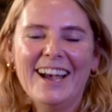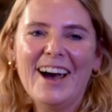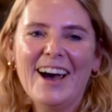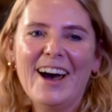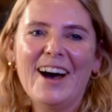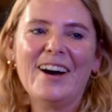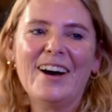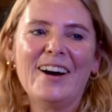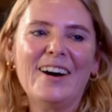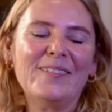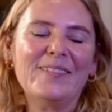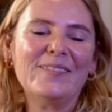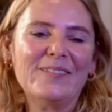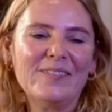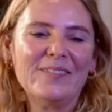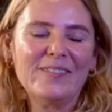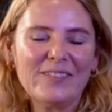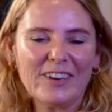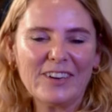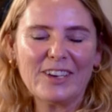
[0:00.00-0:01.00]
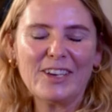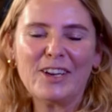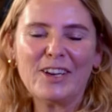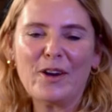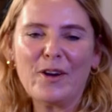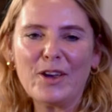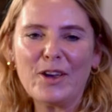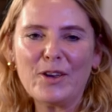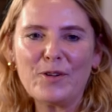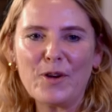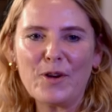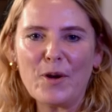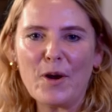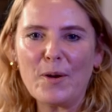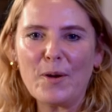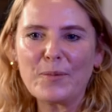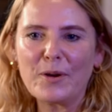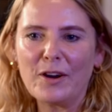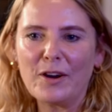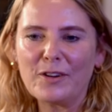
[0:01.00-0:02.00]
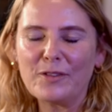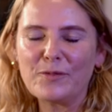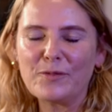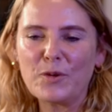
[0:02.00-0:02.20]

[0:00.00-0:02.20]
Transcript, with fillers: down. But, you know, I grew up kind of